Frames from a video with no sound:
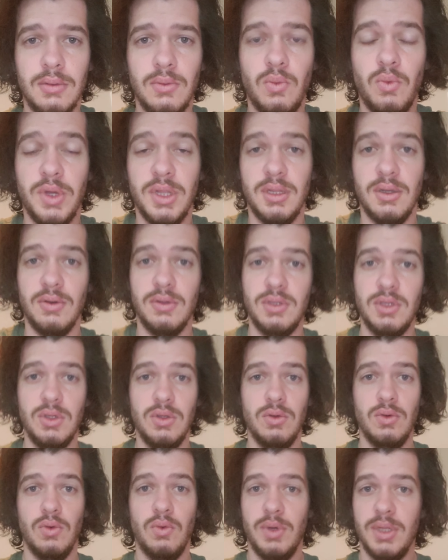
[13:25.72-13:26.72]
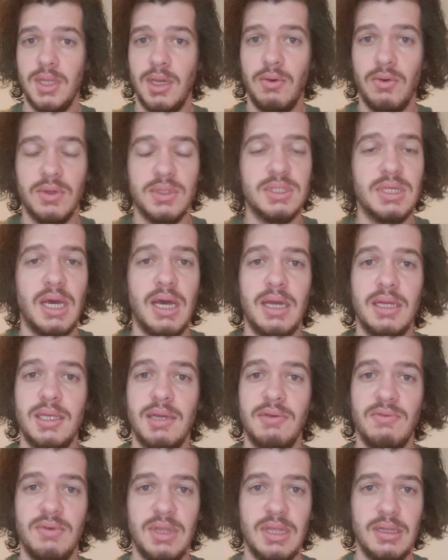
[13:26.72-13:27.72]
when they're due, when they were assigned,
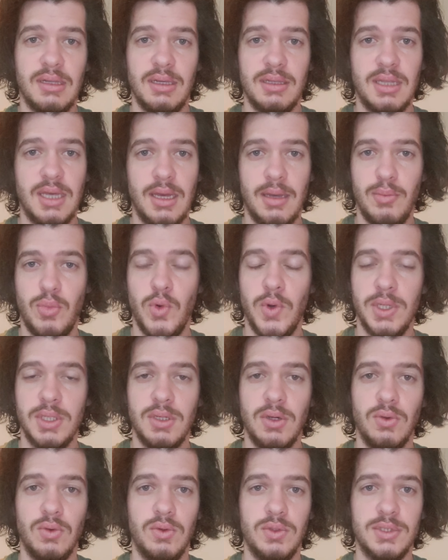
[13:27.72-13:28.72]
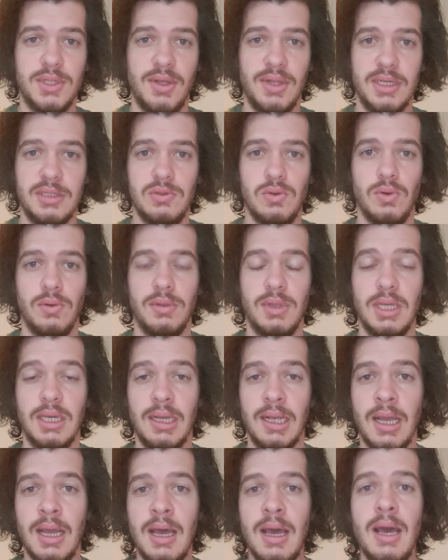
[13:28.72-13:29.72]
everything like that, point totals, all that sort of
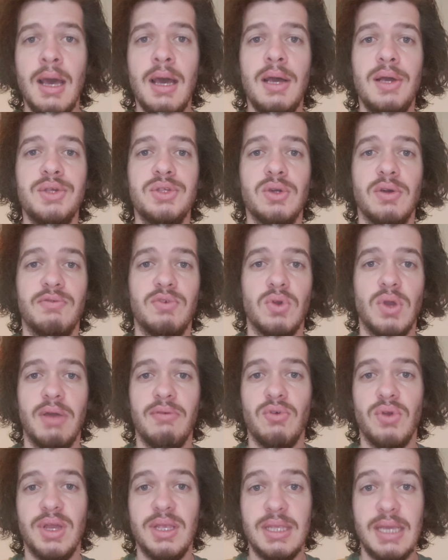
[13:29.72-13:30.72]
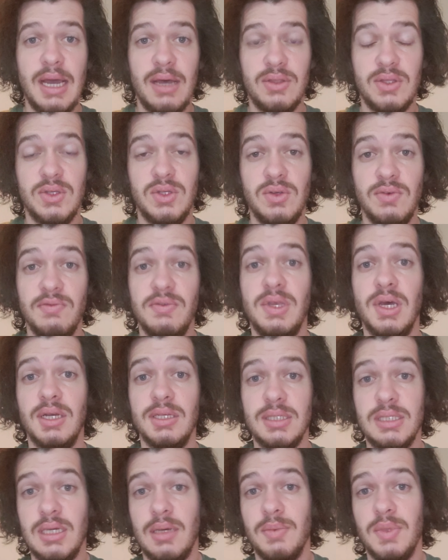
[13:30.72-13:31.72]
thing. So if you're ever in doubt that you've
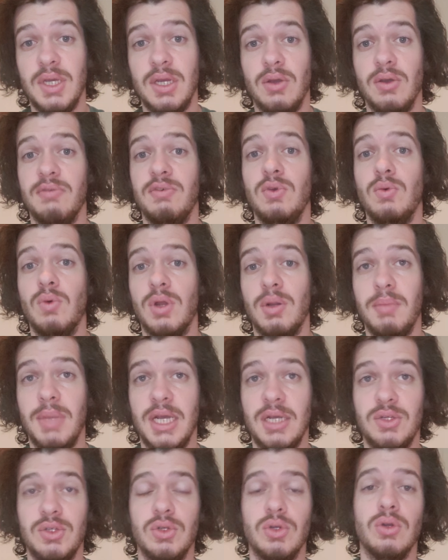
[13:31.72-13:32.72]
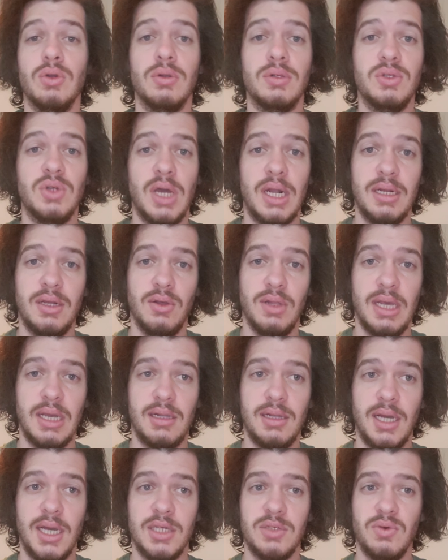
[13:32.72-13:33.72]
done something, or if you want to make sure, try to go to
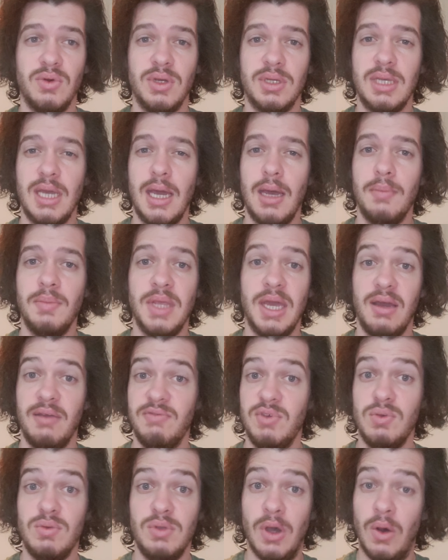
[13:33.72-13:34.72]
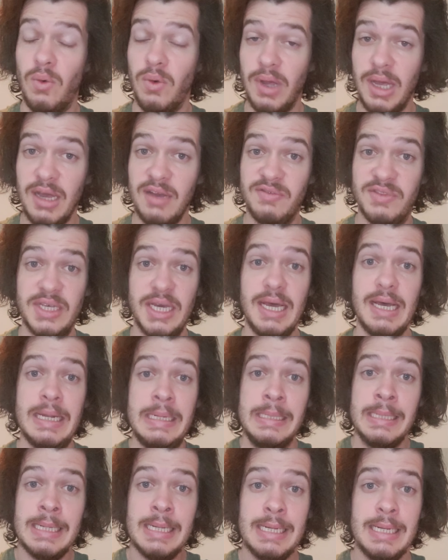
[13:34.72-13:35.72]
that classwork tab. Now, if you don't have
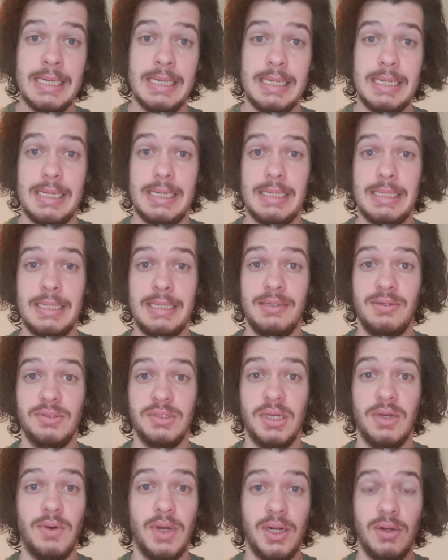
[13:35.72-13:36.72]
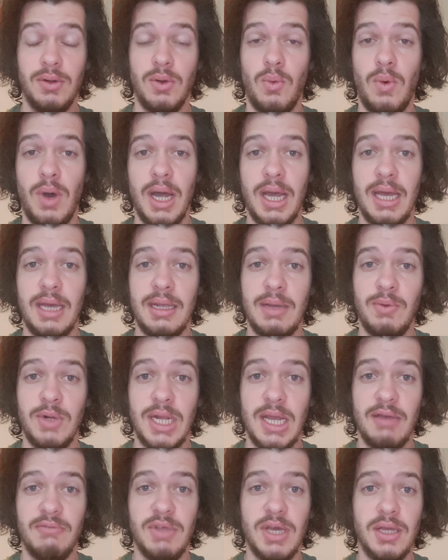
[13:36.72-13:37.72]
that, I don't know why I
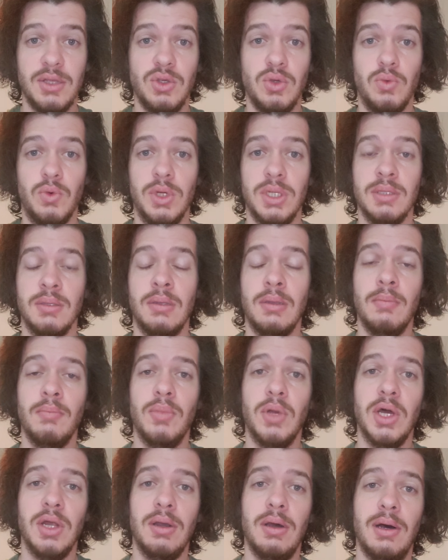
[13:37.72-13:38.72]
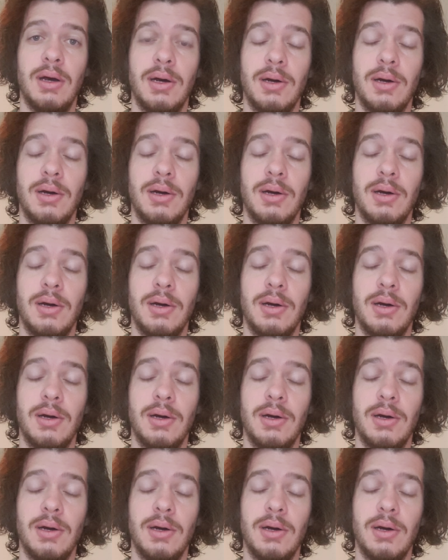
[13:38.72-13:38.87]
would have that and you wouldn't, but